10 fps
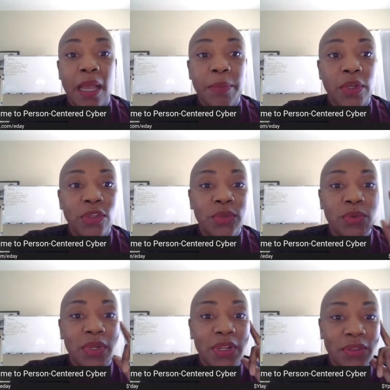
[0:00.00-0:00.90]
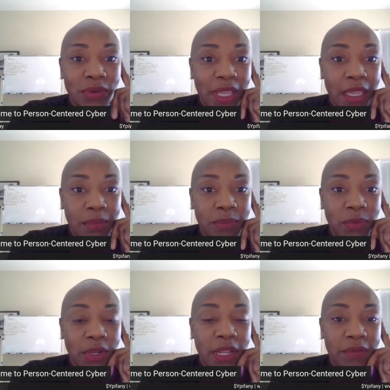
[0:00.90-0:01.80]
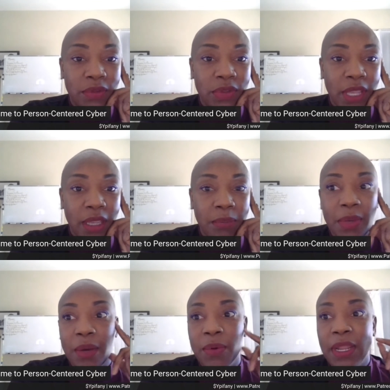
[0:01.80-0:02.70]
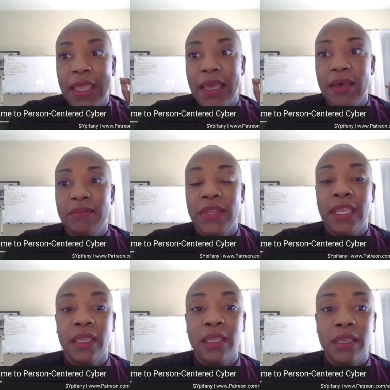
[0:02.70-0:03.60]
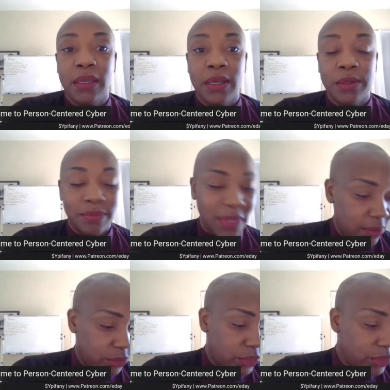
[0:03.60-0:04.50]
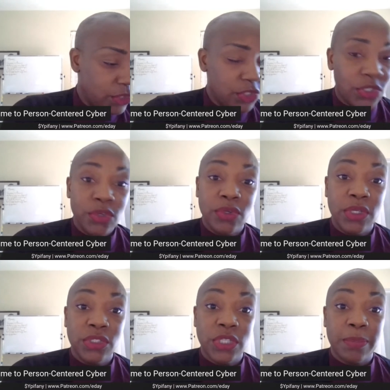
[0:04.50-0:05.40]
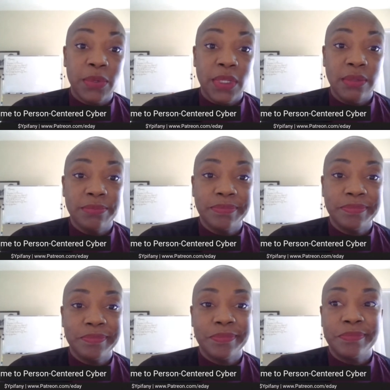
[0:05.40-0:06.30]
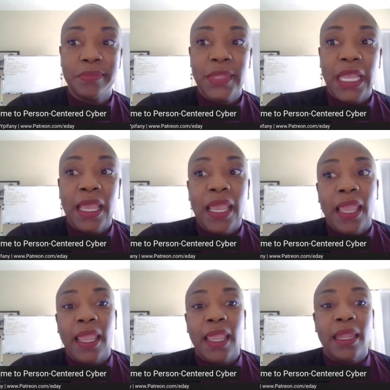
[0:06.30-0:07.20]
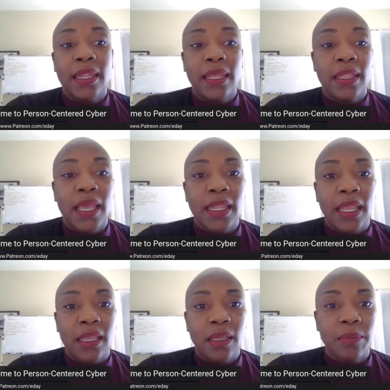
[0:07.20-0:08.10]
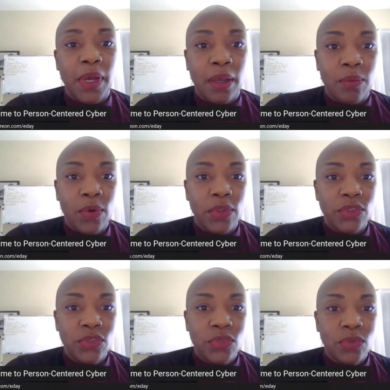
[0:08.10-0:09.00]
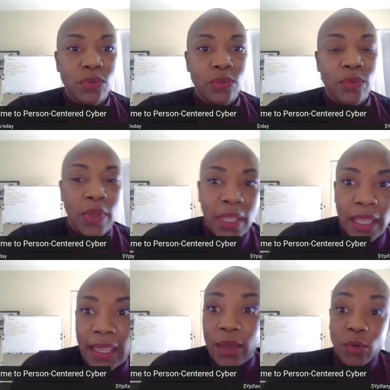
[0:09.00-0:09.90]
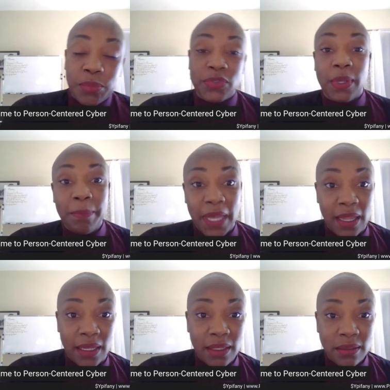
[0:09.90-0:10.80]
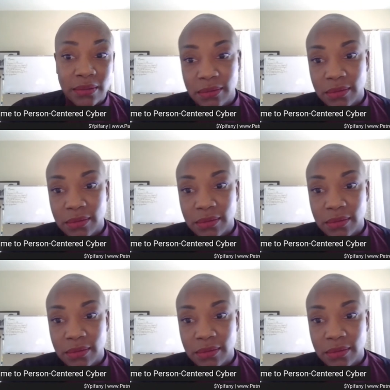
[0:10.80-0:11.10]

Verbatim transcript: I'm gonna do another game. We're gonna have another game. I want to have a um, a security Jeopardy, and in that game, I want to help somebody,